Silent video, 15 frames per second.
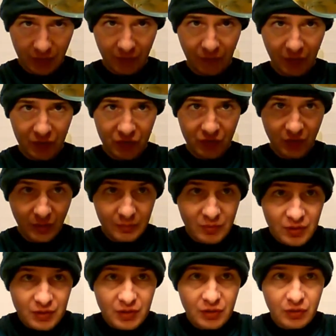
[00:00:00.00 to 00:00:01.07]
if I dump
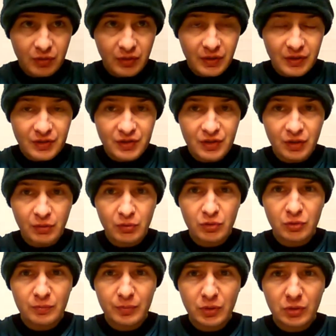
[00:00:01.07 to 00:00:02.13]
this into like a
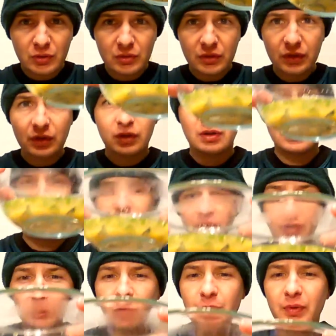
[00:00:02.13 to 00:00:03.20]
cereal bowl,
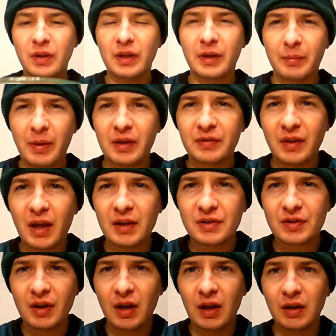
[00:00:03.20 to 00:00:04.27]
it would be like about that
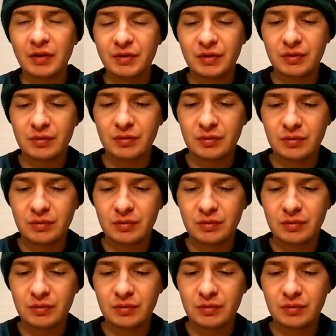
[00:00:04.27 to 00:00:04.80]
size.